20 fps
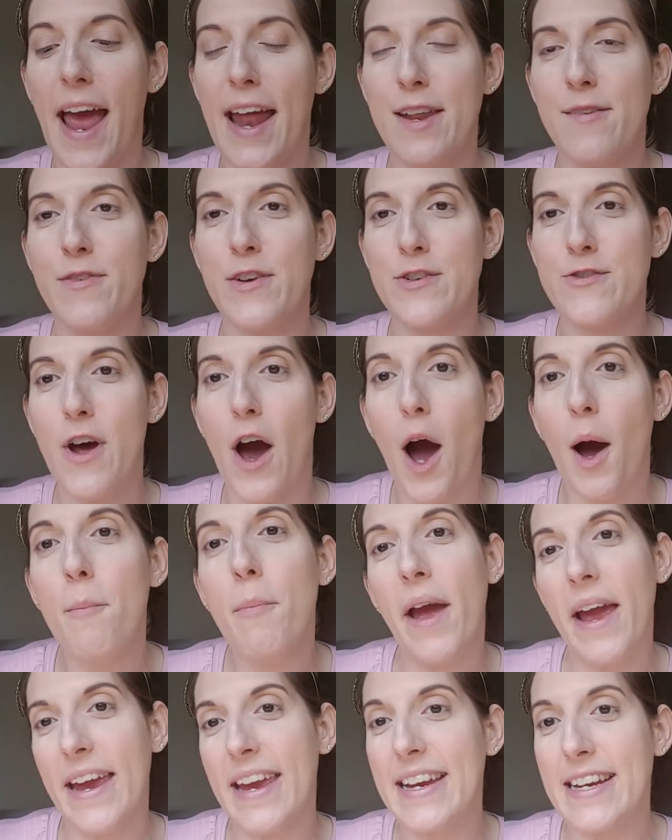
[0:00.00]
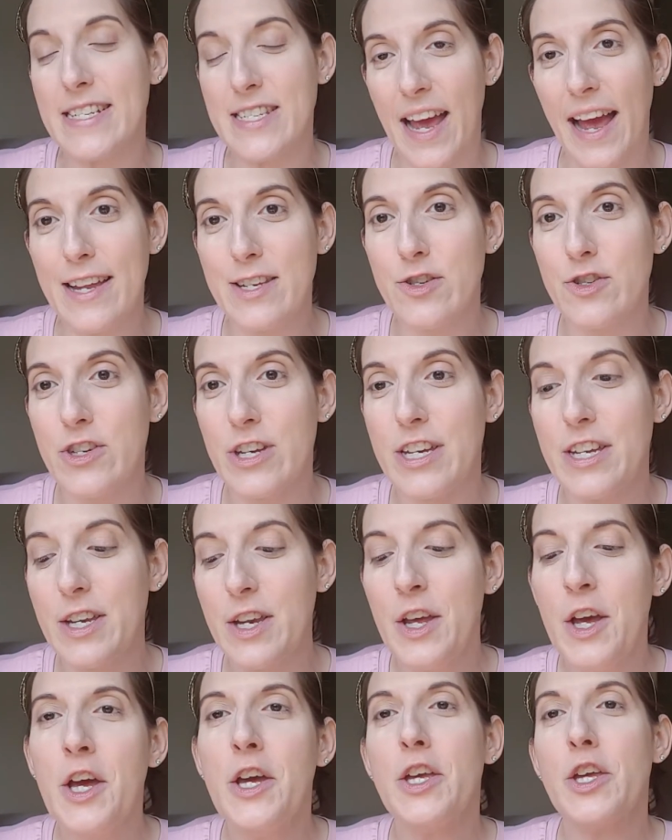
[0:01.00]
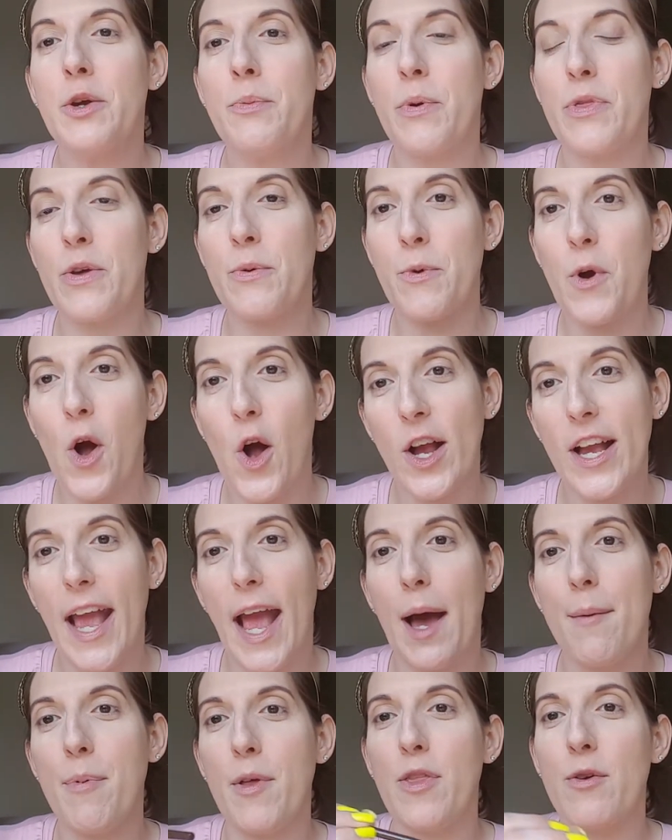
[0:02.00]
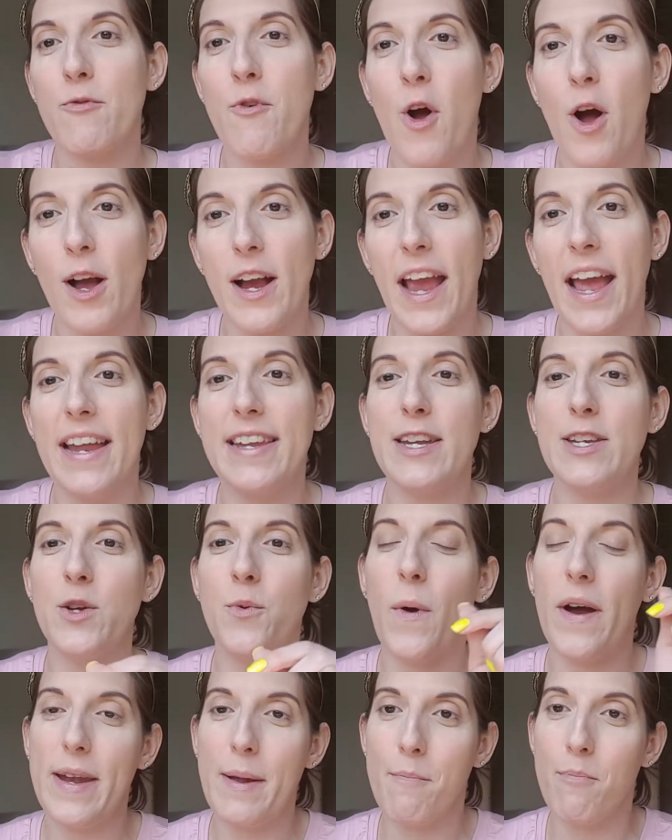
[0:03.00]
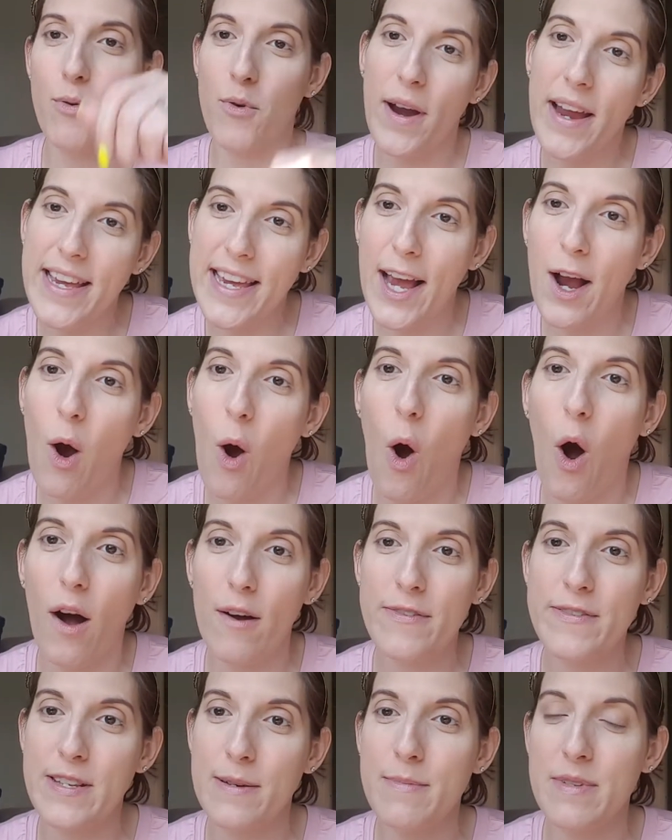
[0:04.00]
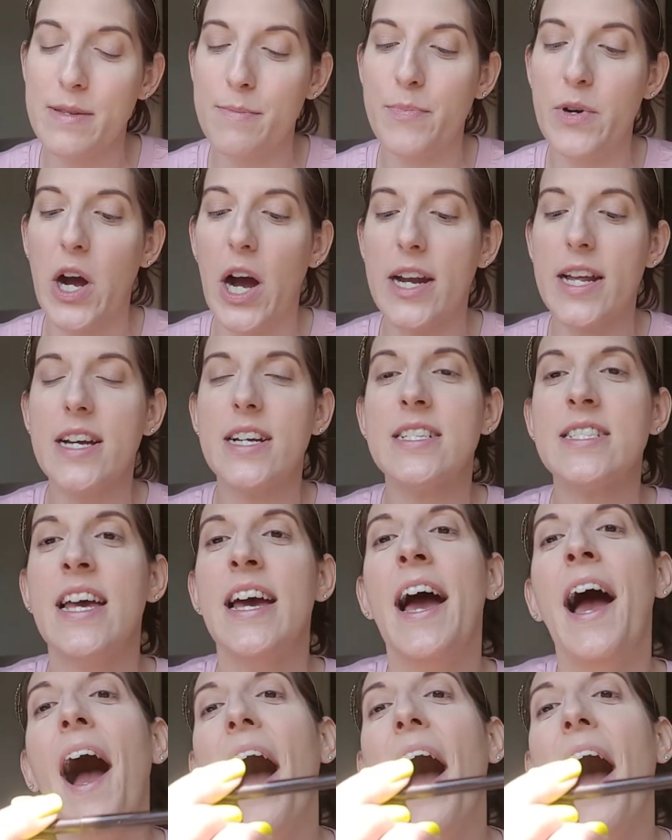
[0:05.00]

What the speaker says: and if you're not paying attention, you put the wrong cap on the wrong end and you wind up breaking off some of the product.